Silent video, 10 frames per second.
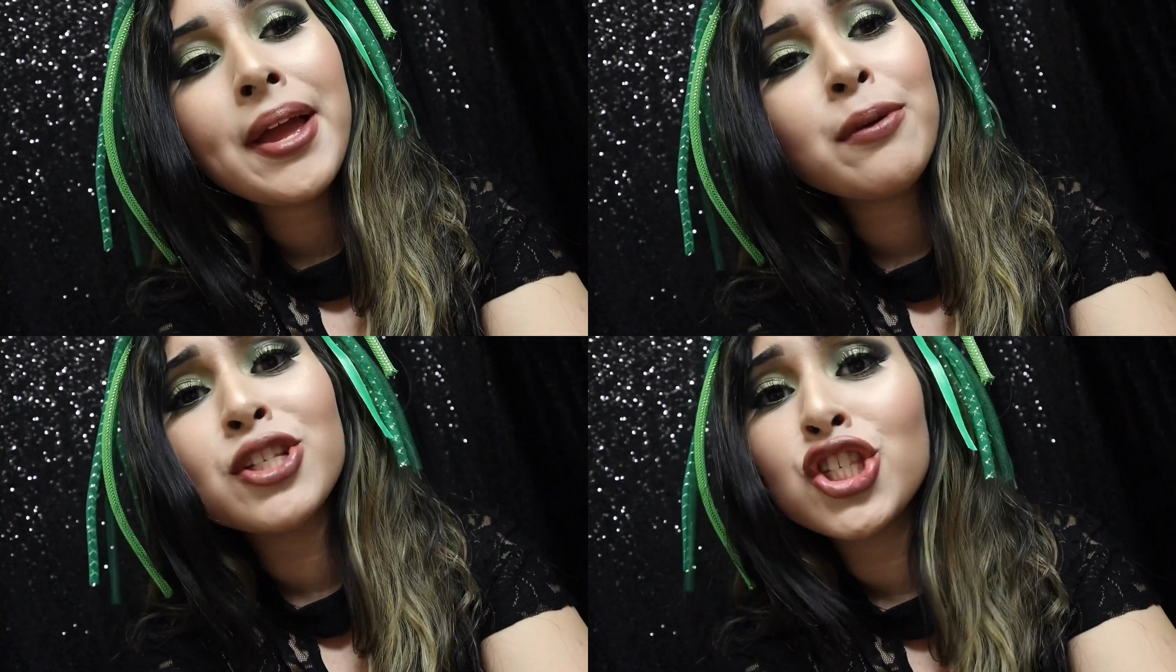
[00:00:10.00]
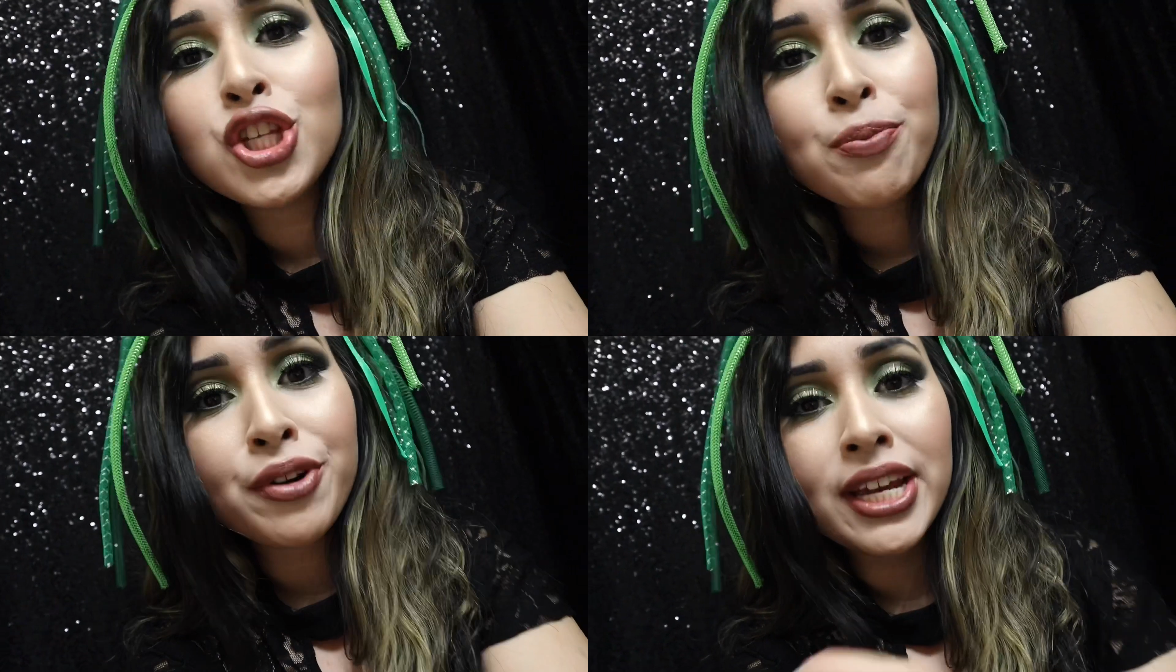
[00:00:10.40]
It was
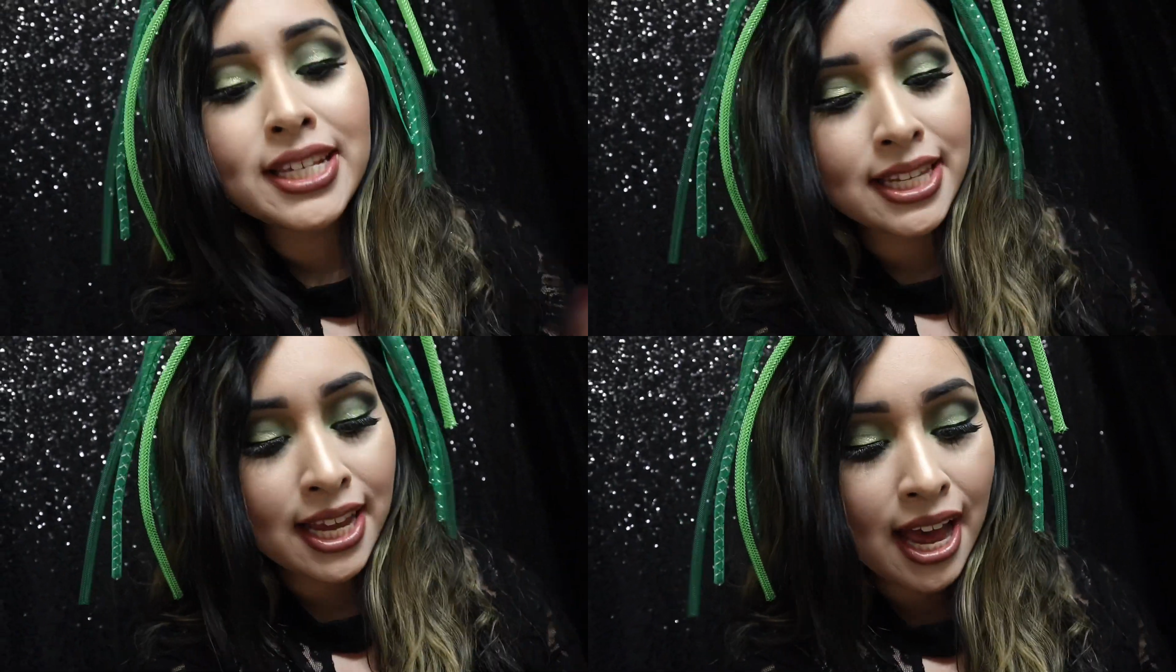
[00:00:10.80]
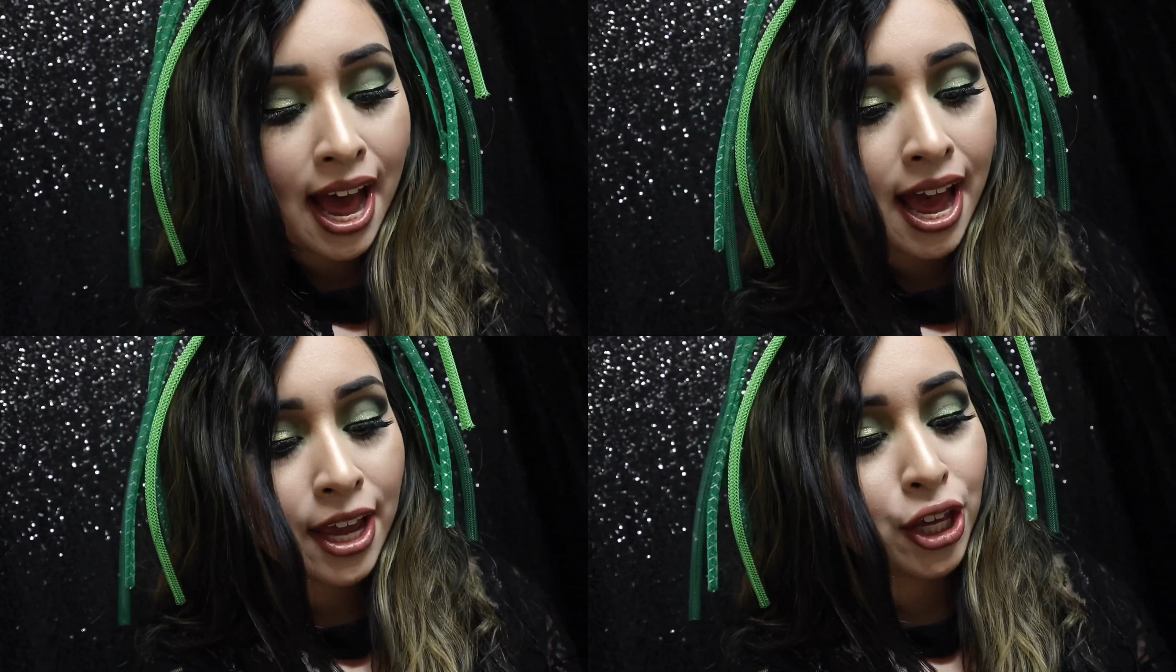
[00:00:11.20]
super easy.
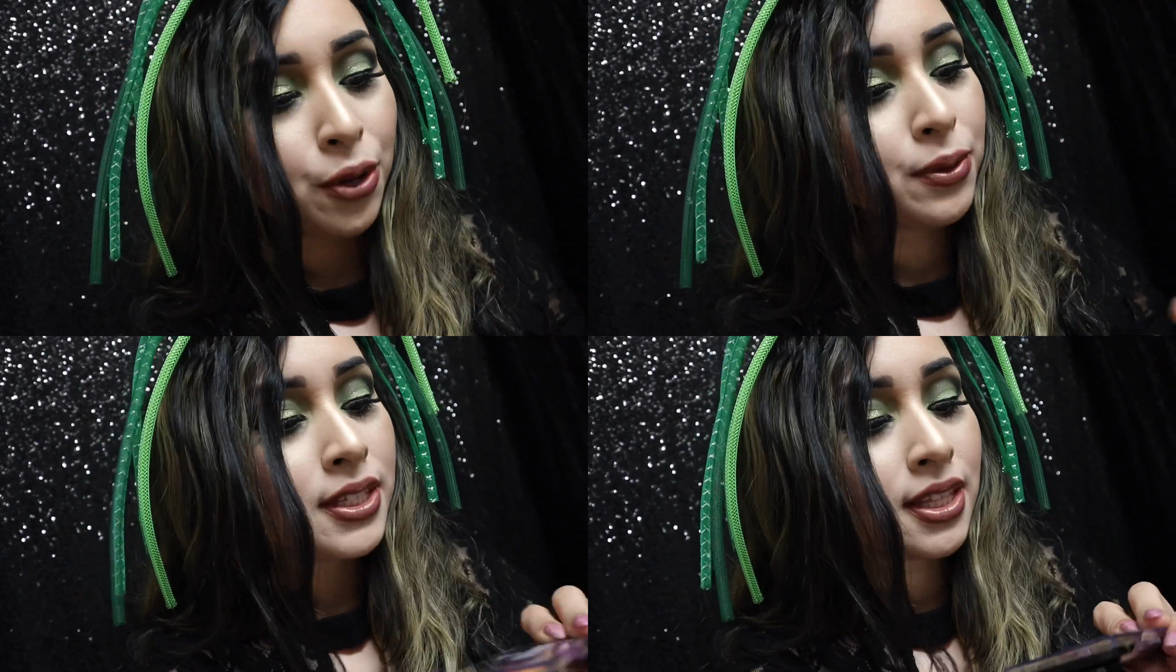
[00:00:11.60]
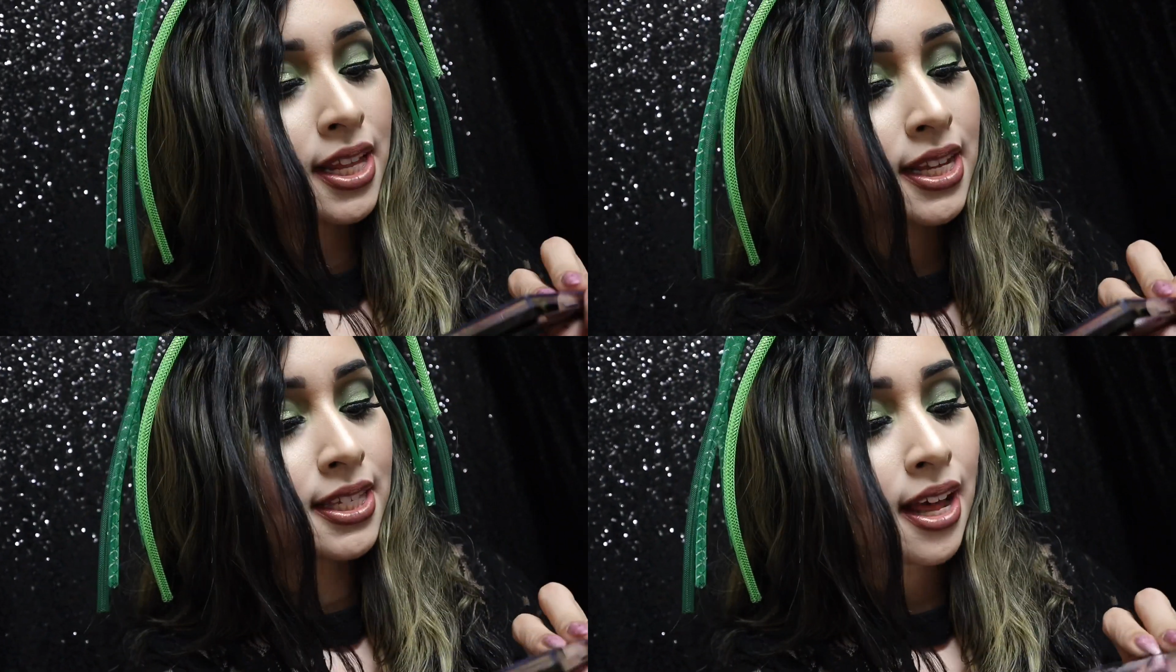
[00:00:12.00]
I used
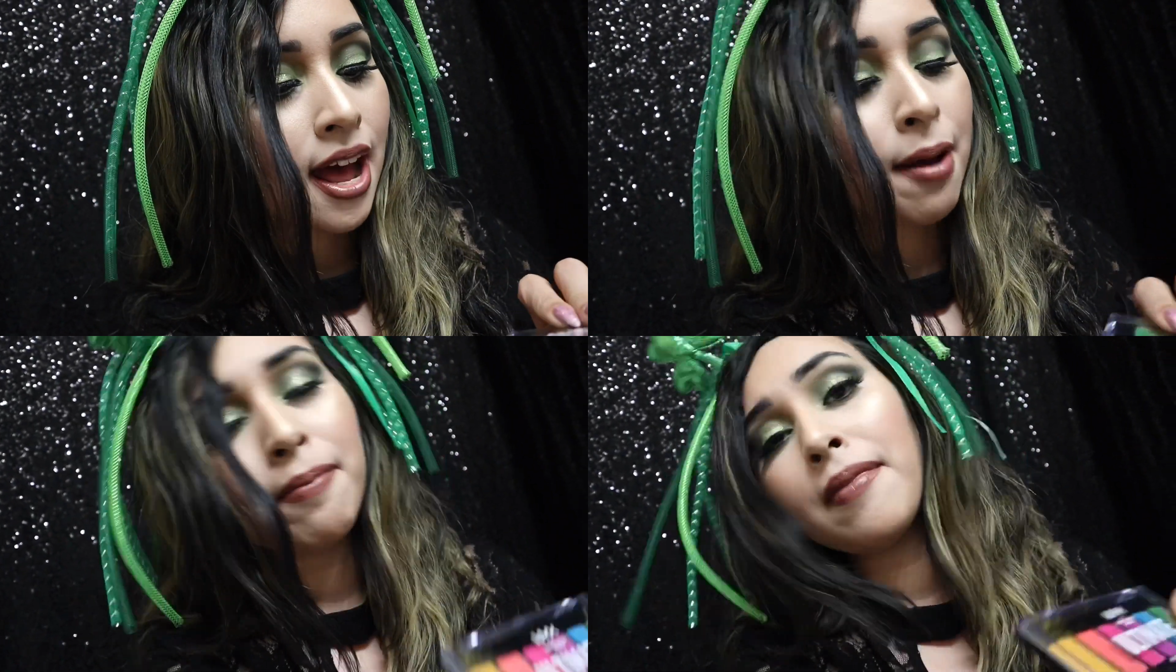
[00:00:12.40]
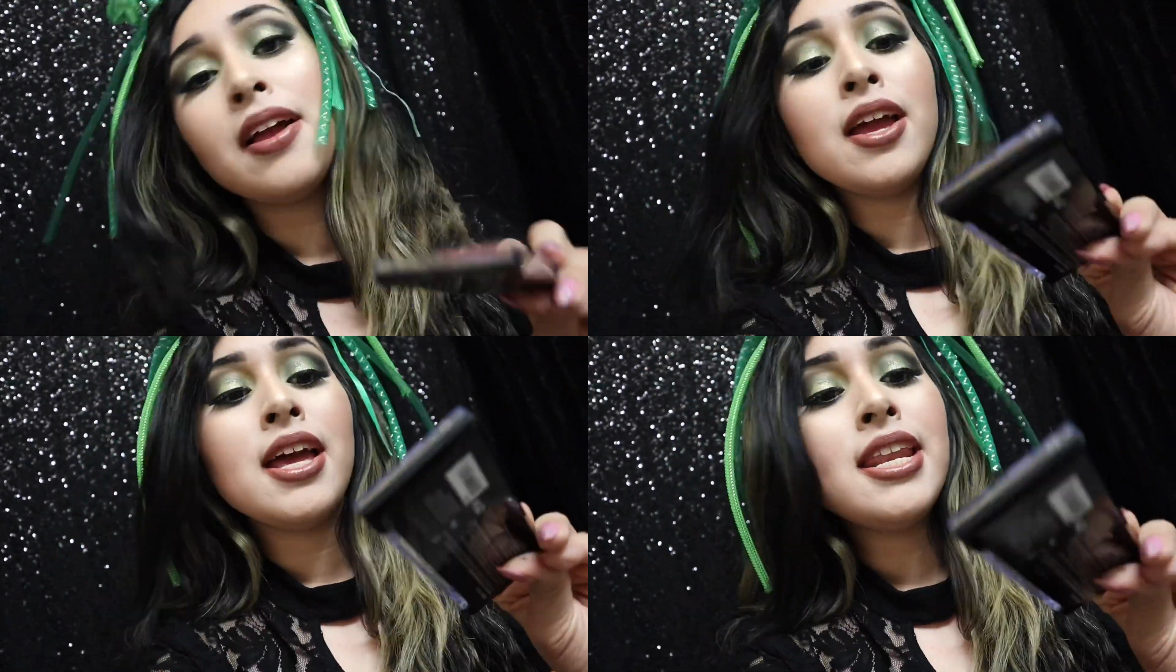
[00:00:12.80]
this
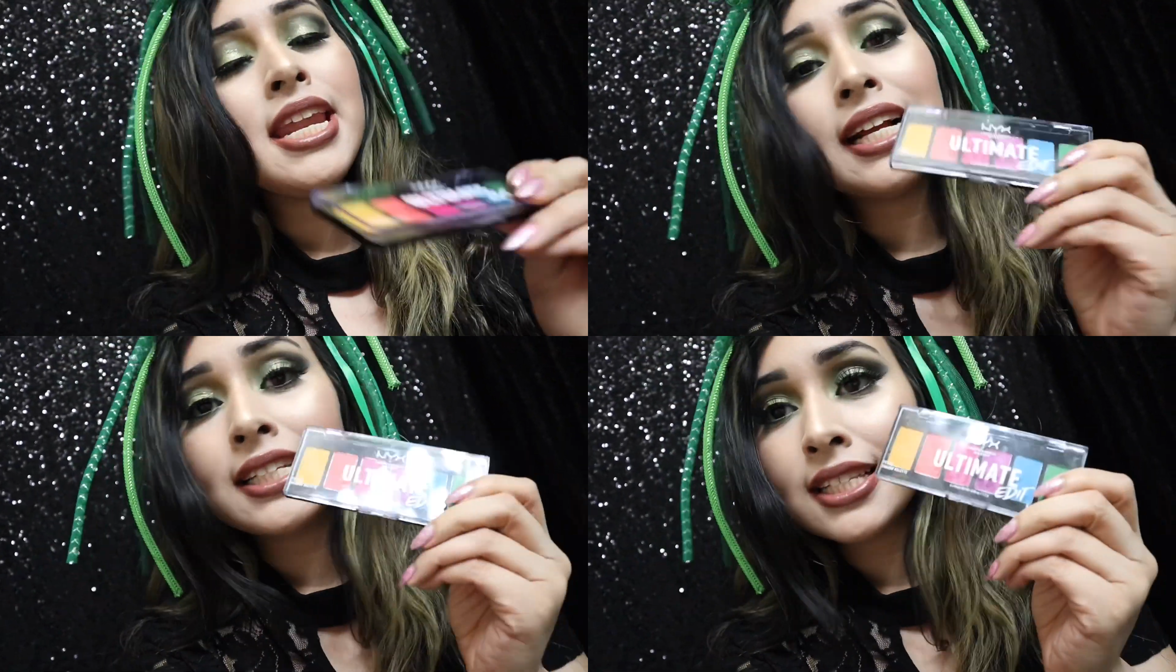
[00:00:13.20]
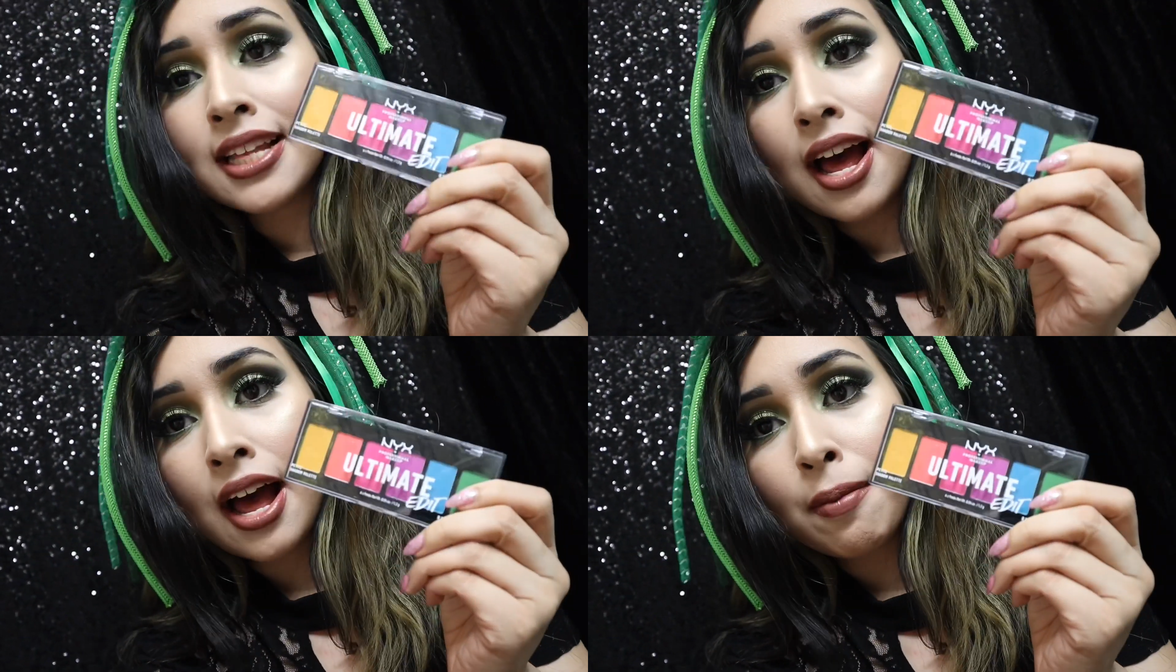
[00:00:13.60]

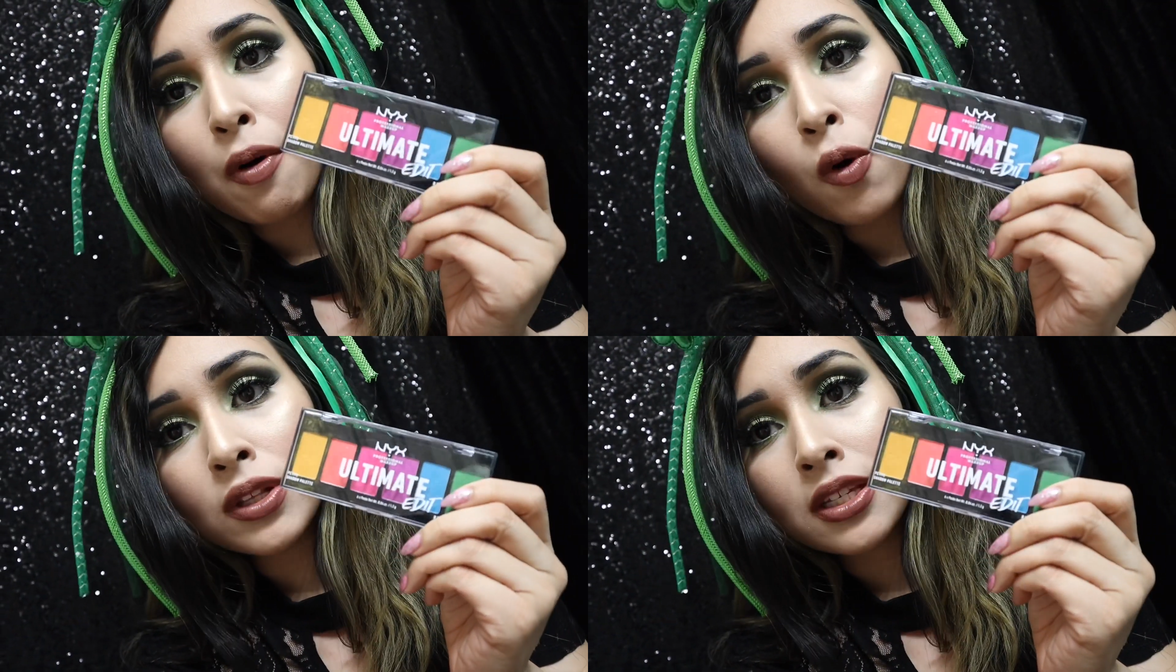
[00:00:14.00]
NYX